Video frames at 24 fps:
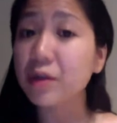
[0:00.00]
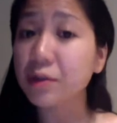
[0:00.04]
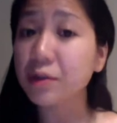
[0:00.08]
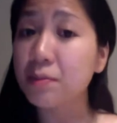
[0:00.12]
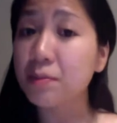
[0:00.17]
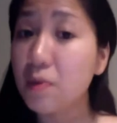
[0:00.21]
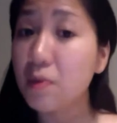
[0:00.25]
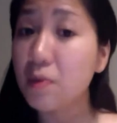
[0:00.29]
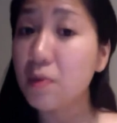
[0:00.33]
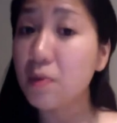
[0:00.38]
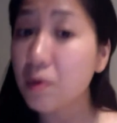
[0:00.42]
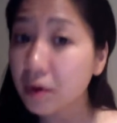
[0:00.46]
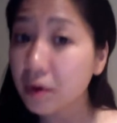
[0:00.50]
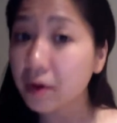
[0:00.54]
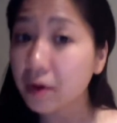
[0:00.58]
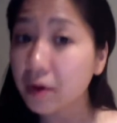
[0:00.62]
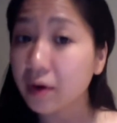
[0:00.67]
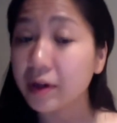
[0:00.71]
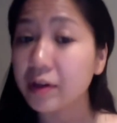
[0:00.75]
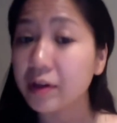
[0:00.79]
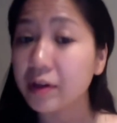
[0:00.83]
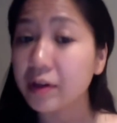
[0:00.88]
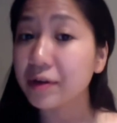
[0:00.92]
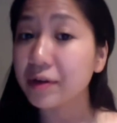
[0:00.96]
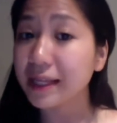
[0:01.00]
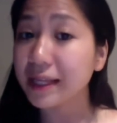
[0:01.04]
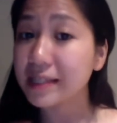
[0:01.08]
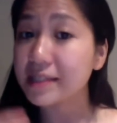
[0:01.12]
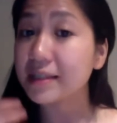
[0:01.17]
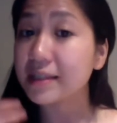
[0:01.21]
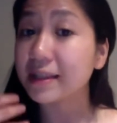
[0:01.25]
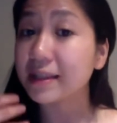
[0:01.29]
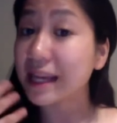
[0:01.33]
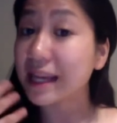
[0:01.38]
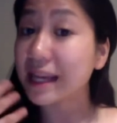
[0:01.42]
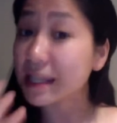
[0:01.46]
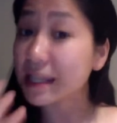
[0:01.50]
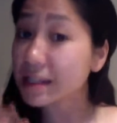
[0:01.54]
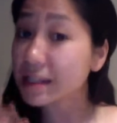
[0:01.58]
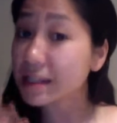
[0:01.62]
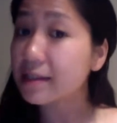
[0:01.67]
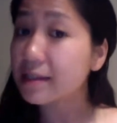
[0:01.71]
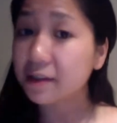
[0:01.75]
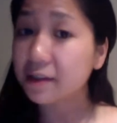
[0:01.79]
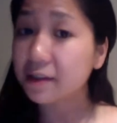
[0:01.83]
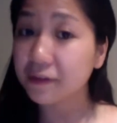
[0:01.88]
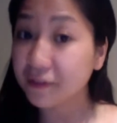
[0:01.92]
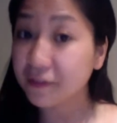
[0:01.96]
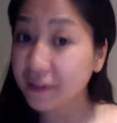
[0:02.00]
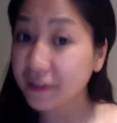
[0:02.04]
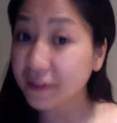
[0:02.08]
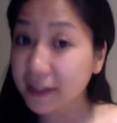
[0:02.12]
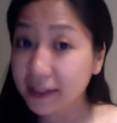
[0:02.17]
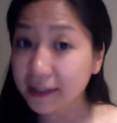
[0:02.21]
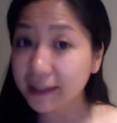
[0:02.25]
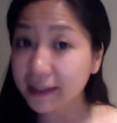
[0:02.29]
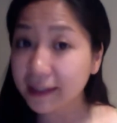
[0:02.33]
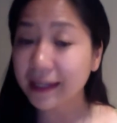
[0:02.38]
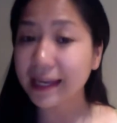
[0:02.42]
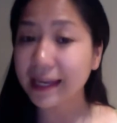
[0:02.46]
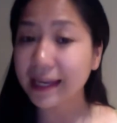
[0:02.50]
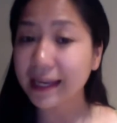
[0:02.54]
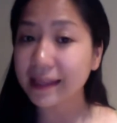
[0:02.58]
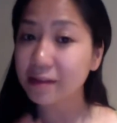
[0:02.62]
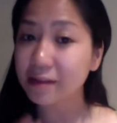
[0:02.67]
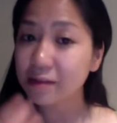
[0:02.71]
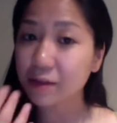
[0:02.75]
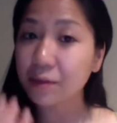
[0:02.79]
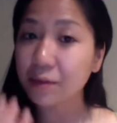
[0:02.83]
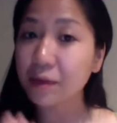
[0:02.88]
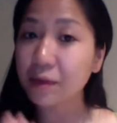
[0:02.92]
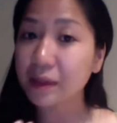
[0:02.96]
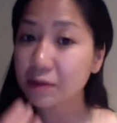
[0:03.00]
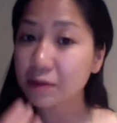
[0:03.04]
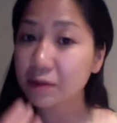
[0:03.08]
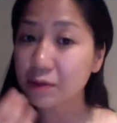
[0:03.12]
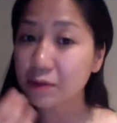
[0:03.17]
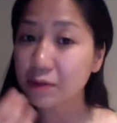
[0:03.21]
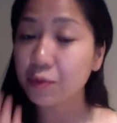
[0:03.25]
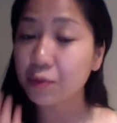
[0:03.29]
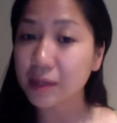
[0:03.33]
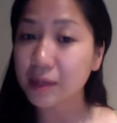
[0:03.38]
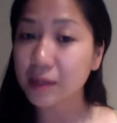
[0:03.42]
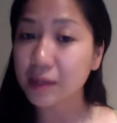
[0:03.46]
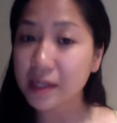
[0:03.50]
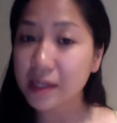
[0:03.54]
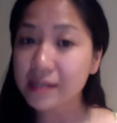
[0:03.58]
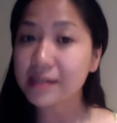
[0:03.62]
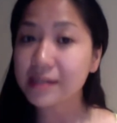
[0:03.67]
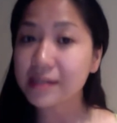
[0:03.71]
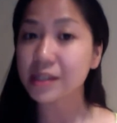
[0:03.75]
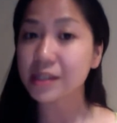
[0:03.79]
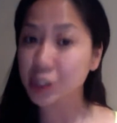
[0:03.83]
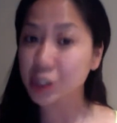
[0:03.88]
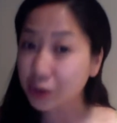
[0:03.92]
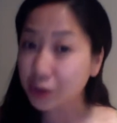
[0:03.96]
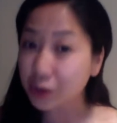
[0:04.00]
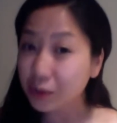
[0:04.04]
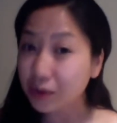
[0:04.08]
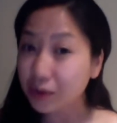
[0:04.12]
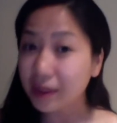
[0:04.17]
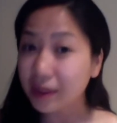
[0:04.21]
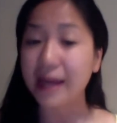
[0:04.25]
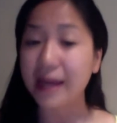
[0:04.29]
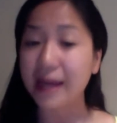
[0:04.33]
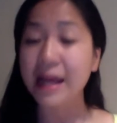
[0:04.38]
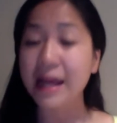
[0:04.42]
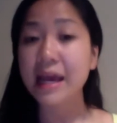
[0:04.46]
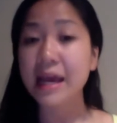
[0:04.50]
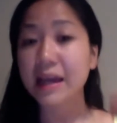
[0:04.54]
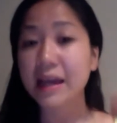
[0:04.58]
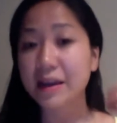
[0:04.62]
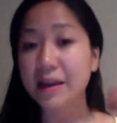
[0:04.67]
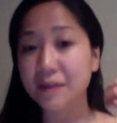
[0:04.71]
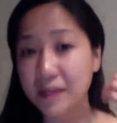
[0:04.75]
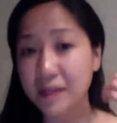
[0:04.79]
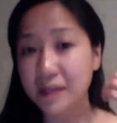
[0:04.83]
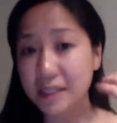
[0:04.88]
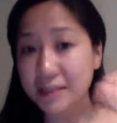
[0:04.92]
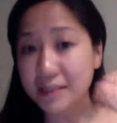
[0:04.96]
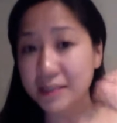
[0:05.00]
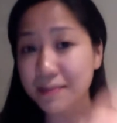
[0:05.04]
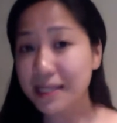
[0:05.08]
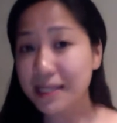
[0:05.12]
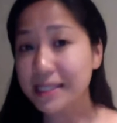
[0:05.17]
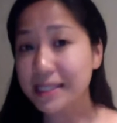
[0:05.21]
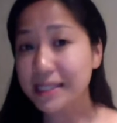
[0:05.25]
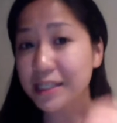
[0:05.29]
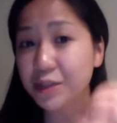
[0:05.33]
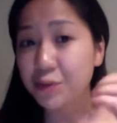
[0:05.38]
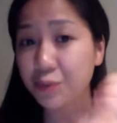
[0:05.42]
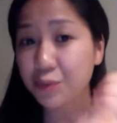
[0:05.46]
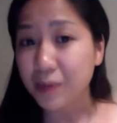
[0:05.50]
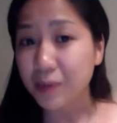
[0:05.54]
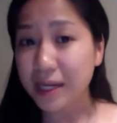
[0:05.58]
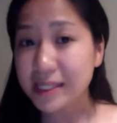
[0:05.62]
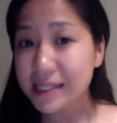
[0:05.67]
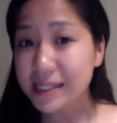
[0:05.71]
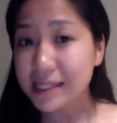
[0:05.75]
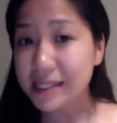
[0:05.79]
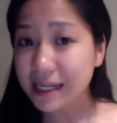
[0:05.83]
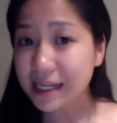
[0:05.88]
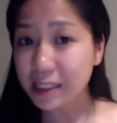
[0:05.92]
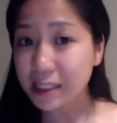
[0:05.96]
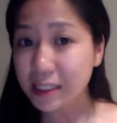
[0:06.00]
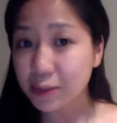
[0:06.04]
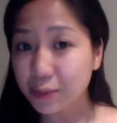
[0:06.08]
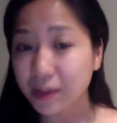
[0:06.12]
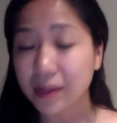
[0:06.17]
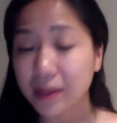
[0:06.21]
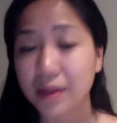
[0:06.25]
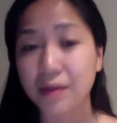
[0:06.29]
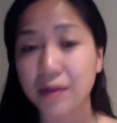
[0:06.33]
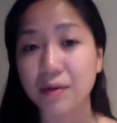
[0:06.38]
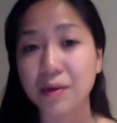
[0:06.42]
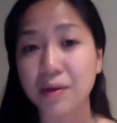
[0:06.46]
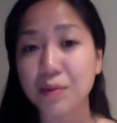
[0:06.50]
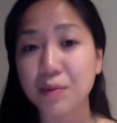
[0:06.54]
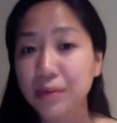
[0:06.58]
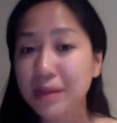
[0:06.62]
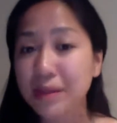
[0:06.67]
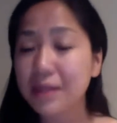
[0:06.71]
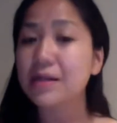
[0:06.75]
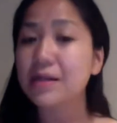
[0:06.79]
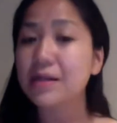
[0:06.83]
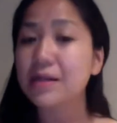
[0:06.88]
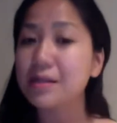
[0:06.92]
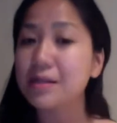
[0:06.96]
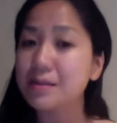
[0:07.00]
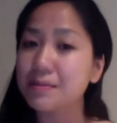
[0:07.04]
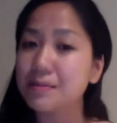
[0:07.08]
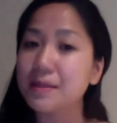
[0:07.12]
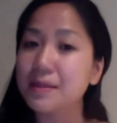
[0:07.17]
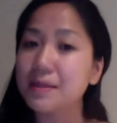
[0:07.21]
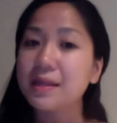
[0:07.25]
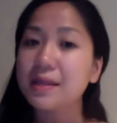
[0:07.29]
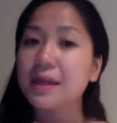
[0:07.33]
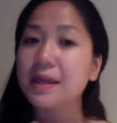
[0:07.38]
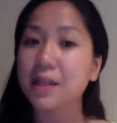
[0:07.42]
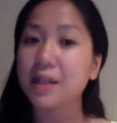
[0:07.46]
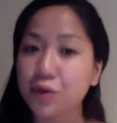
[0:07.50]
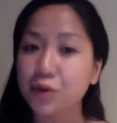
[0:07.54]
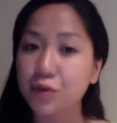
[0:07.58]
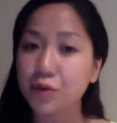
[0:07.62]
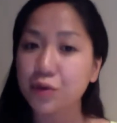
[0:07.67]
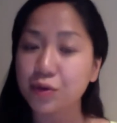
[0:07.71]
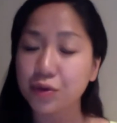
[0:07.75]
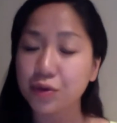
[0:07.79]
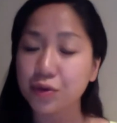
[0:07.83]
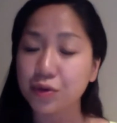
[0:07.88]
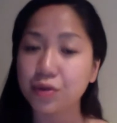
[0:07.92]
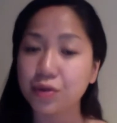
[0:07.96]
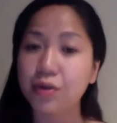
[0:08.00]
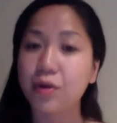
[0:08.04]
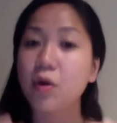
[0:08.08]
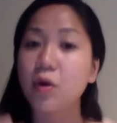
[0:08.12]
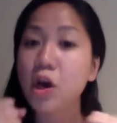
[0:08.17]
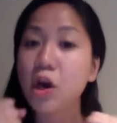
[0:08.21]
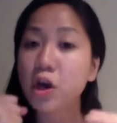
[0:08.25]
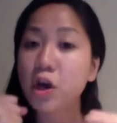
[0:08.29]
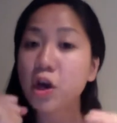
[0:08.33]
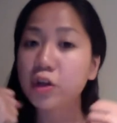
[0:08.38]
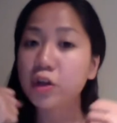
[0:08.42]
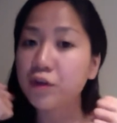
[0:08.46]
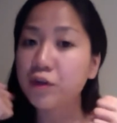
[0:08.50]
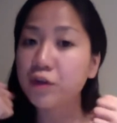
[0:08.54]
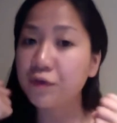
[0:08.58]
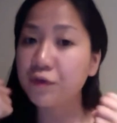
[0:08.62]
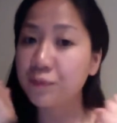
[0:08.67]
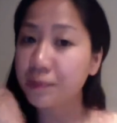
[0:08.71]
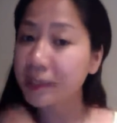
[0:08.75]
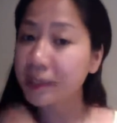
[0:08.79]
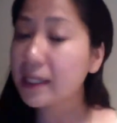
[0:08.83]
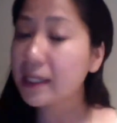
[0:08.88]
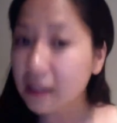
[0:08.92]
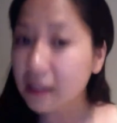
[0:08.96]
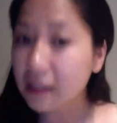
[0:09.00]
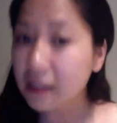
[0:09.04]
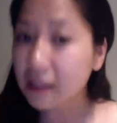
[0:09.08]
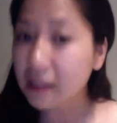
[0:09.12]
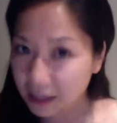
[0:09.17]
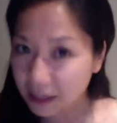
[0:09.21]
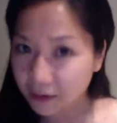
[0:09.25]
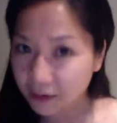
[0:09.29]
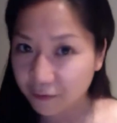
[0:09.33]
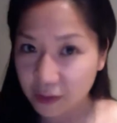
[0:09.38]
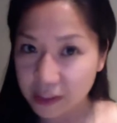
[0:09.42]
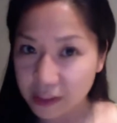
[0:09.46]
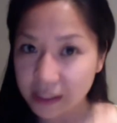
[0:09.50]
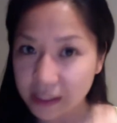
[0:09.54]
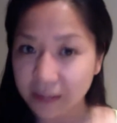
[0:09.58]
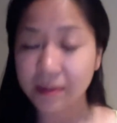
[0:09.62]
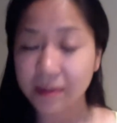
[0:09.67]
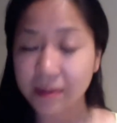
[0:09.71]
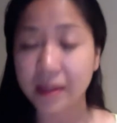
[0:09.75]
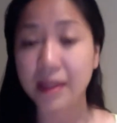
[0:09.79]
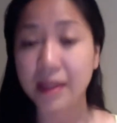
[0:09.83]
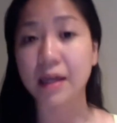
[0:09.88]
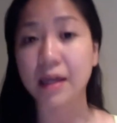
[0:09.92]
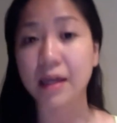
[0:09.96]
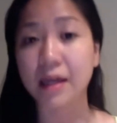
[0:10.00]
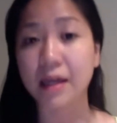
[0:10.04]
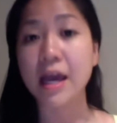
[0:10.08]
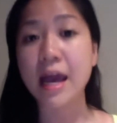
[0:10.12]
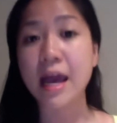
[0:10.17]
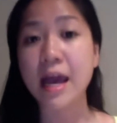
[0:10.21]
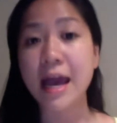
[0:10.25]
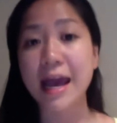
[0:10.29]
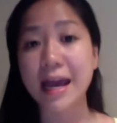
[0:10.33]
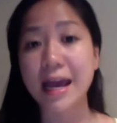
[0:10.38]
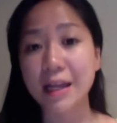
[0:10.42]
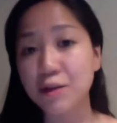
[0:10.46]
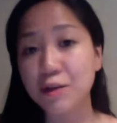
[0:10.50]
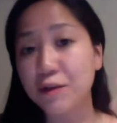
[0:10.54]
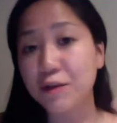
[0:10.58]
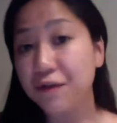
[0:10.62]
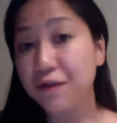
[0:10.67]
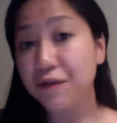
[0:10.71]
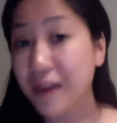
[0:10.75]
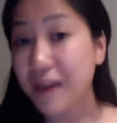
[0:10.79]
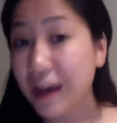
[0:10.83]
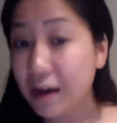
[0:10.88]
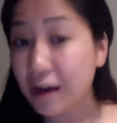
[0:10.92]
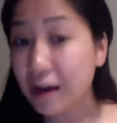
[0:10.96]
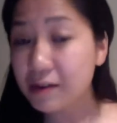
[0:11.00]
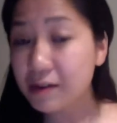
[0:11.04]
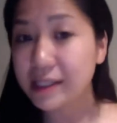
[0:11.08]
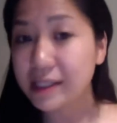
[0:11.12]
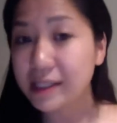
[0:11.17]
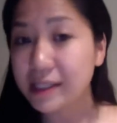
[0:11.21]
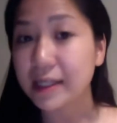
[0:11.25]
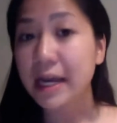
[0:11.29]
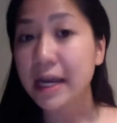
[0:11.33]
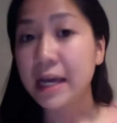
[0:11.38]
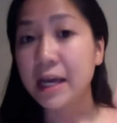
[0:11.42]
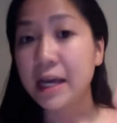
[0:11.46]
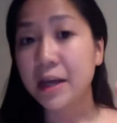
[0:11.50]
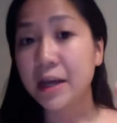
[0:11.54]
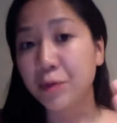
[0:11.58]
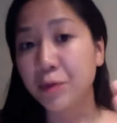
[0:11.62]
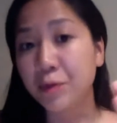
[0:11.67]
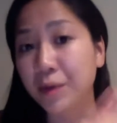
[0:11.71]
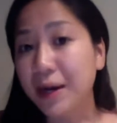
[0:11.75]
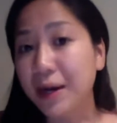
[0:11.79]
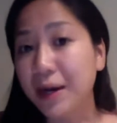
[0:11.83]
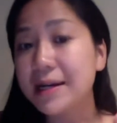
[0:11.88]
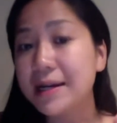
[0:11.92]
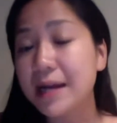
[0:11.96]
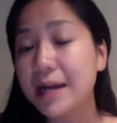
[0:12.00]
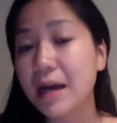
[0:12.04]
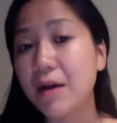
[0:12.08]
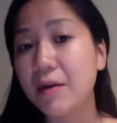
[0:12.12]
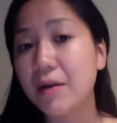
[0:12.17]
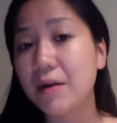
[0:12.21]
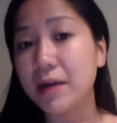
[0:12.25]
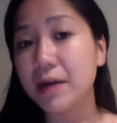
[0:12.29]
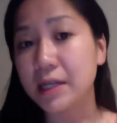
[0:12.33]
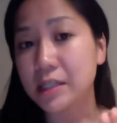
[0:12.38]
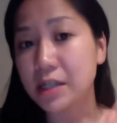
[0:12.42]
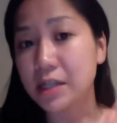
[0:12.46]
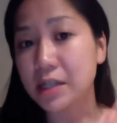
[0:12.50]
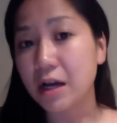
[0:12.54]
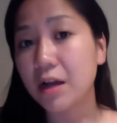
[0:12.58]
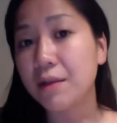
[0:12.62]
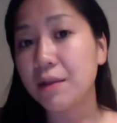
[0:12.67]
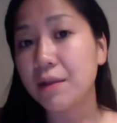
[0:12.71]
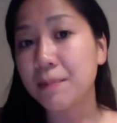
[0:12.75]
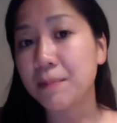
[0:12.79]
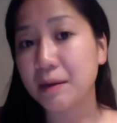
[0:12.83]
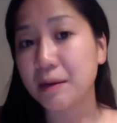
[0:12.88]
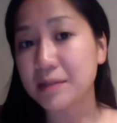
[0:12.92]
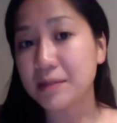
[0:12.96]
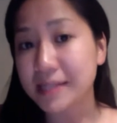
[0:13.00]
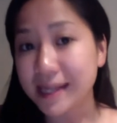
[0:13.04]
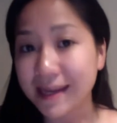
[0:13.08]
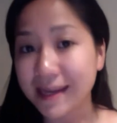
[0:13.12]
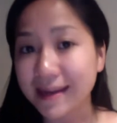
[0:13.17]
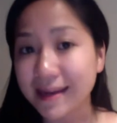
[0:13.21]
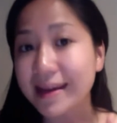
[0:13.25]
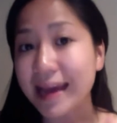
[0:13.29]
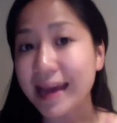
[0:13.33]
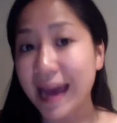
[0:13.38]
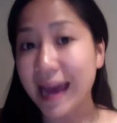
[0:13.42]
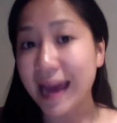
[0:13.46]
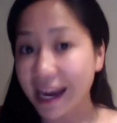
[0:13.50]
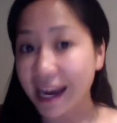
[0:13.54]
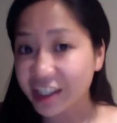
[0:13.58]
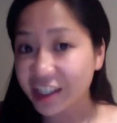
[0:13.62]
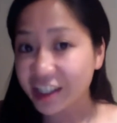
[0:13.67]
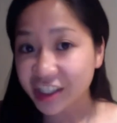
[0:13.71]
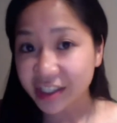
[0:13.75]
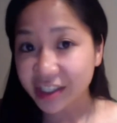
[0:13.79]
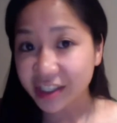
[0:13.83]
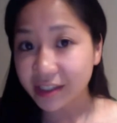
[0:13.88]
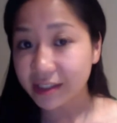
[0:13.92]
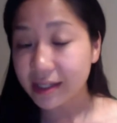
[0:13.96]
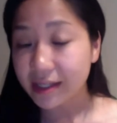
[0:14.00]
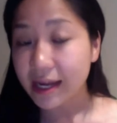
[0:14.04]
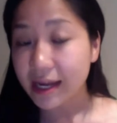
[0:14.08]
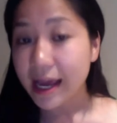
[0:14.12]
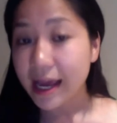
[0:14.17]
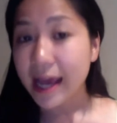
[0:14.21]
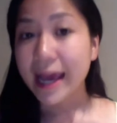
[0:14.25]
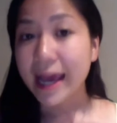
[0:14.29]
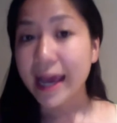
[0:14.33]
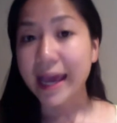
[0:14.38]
to learn more, you know, that's a good feeling, and there's a reason to that. If this message resonates with you, it really does mean that you know you've been looking for something and you found it. Right now, it's all about taking action